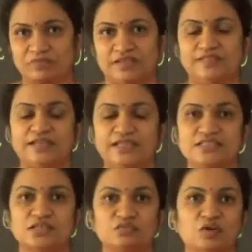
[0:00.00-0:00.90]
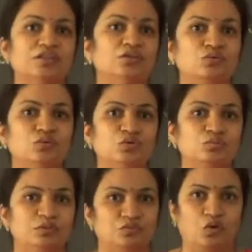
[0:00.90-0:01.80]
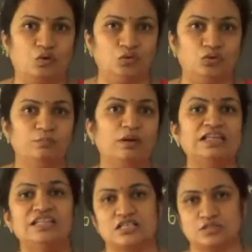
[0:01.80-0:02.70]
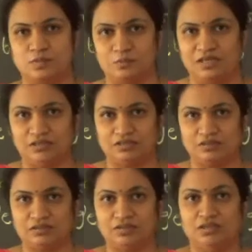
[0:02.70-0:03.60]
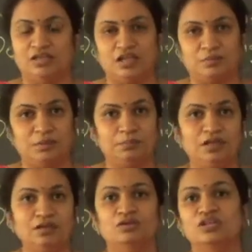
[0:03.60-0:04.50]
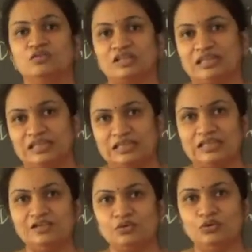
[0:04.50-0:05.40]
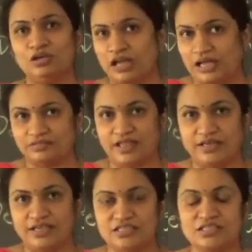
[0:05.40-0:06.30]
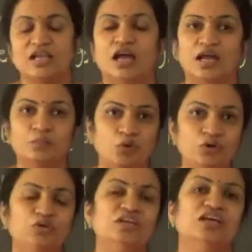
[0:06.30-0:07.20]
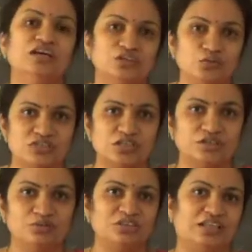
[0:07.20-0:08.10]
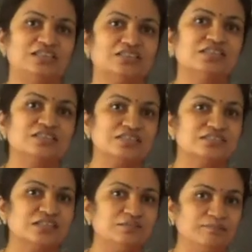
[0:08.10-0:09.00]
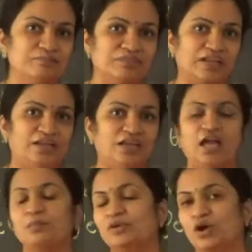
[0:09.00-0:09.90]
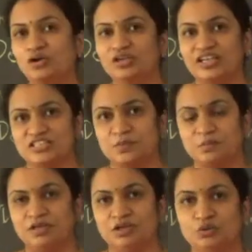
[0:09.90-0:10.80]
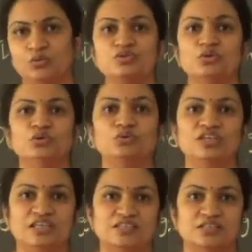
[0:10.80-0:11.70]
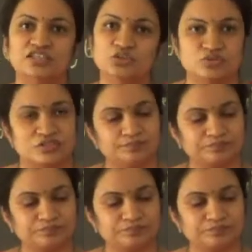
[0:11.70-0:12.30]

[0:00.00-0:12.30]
That is the one rule to be followed by the experimenter. Remember the only key rule, and that is I want the user to test the system, and I am not the experimenter who is going to test the user.